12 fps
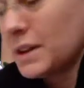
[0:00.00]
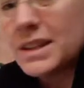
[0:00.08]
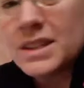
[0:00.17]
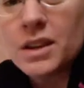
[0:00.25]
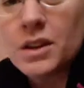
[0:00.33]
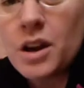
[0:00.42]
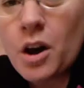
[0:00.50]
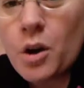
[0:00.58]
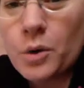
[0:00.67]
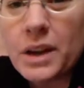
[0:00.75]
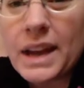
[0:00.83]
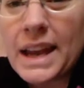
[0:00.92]
It's the
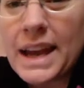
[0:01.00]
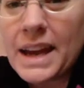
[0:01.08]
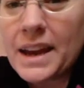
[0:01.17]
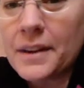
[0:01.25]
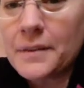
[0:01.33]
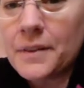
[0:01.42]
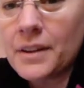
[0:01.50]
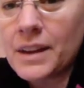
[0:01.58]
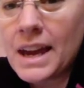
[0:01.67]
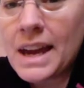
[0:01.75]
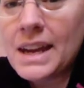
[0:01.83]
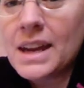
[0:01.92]
colder layer,
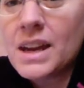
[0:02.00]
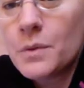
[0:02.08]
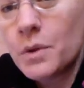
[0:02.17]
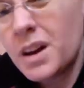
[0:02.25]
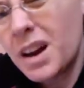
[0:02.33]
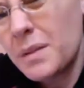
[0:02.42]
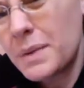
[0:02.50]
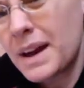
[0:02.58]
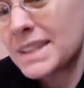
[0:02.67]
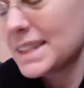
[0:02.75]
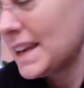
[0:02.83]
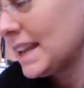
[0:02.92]
okay? We'll come
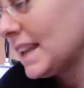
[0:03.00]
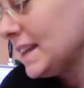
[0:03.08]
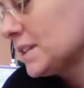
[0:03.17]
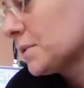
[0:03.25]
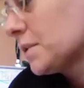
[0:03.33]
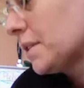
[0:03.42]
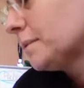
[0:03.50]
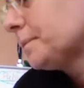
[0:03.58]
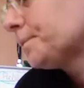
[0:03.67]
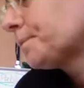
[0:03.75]
back to that later on.